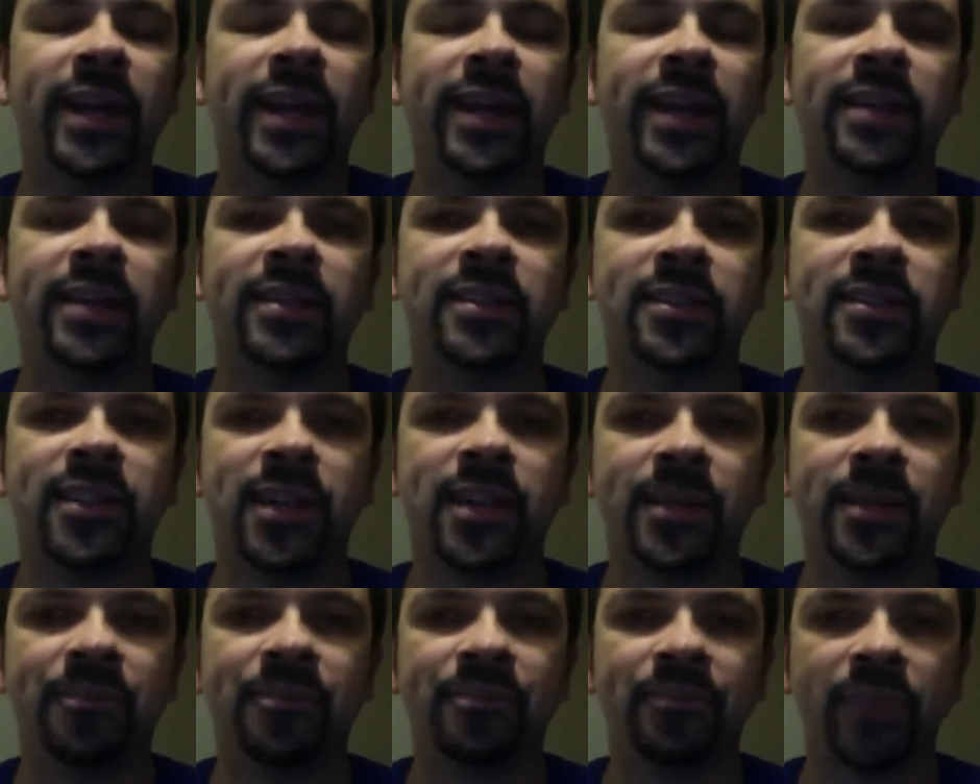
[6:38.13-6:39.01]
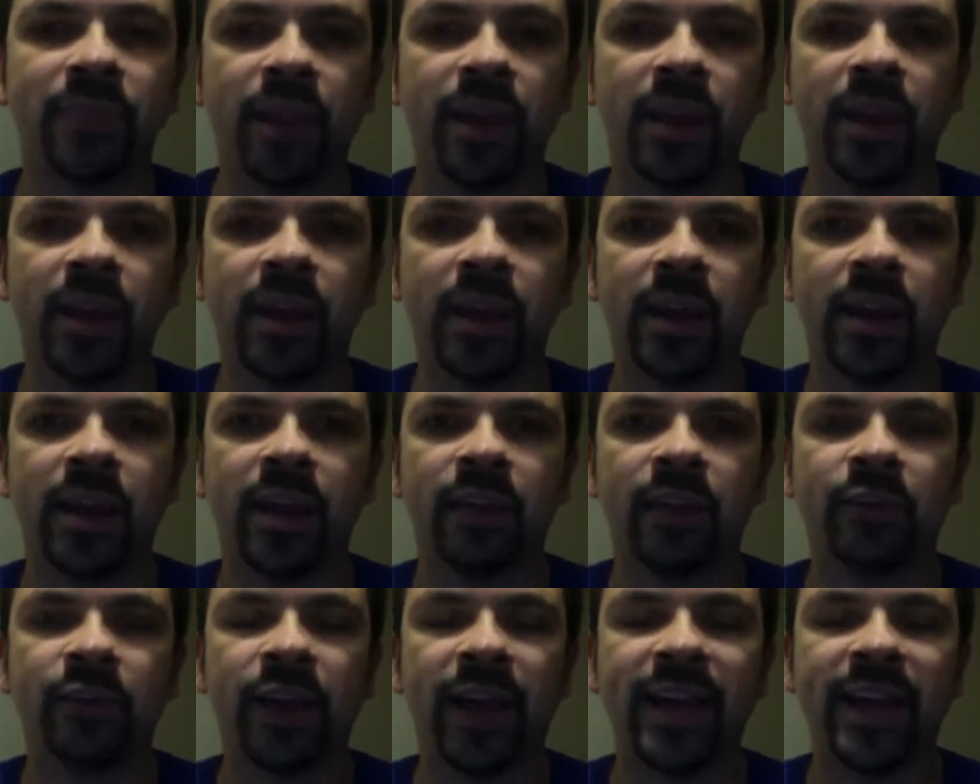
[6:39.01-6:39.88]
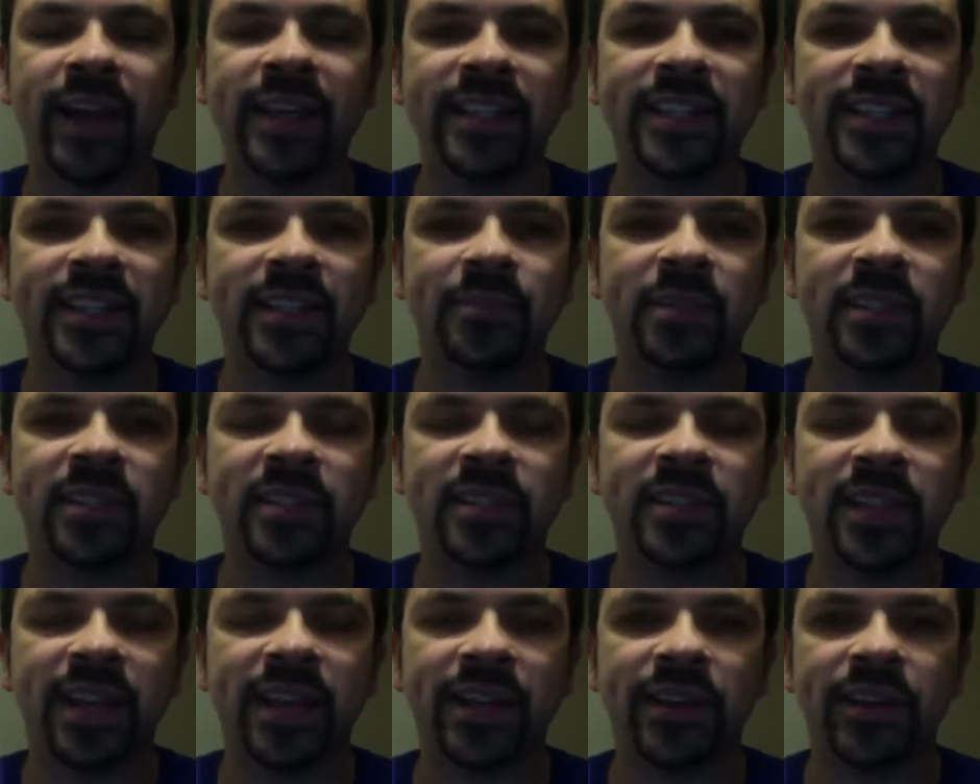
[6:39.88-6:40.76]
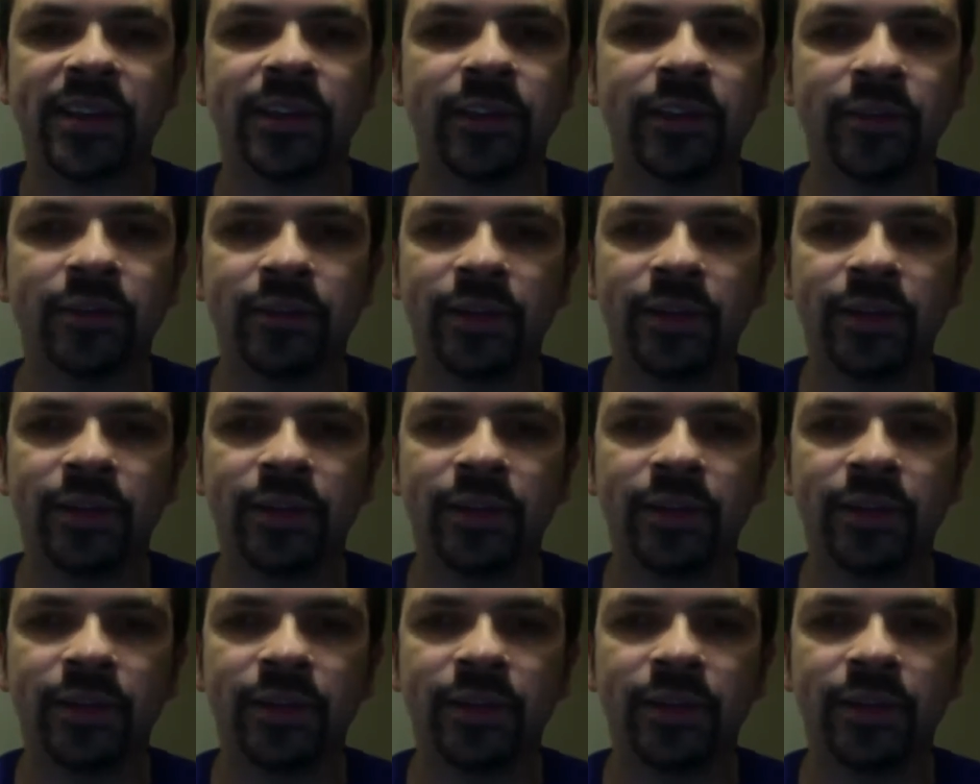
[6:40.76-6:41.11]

it's the 80% of